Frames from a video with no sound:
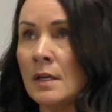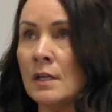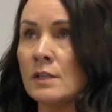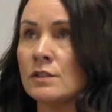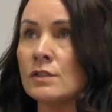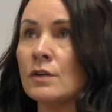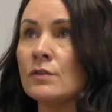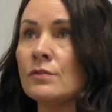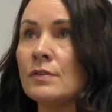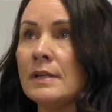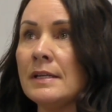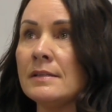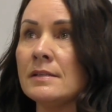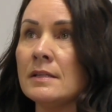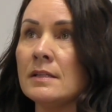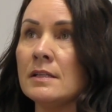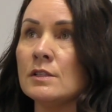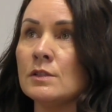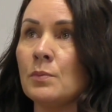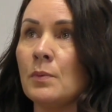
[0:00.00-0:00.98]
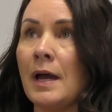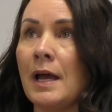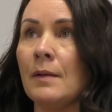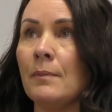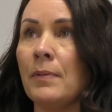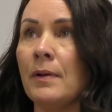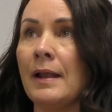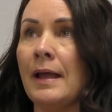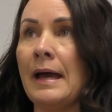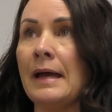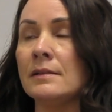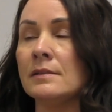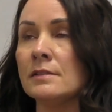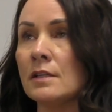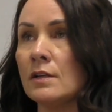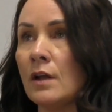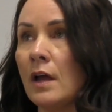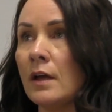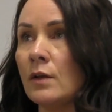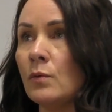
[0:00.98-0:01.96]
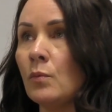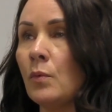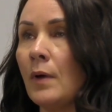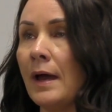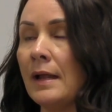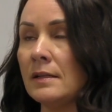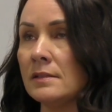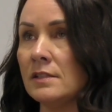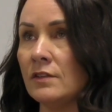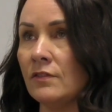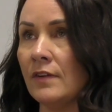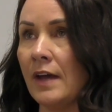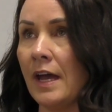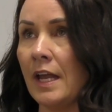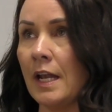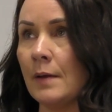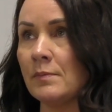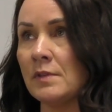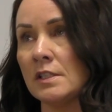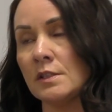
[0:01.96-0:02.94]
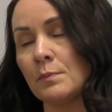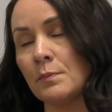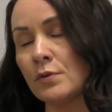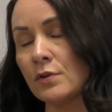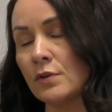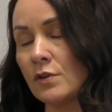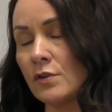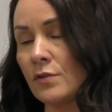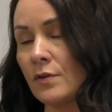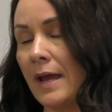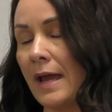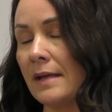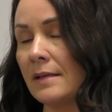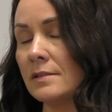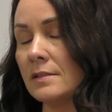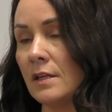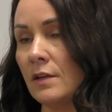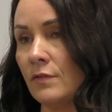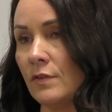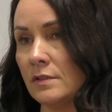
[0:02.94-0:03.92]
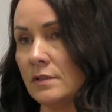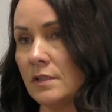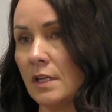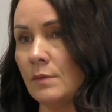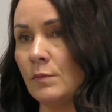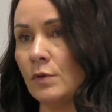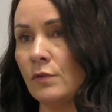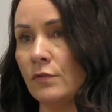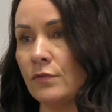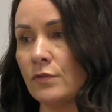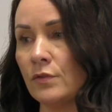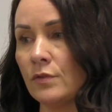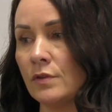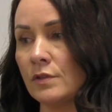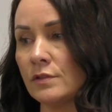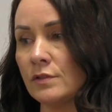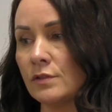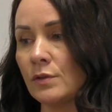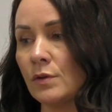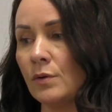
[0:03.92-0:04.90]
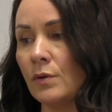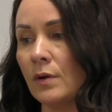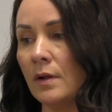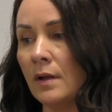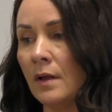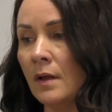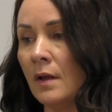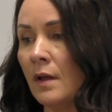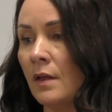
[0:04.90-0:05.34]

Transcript: So reading is well planned and well developed. It's progressive as they move through the school.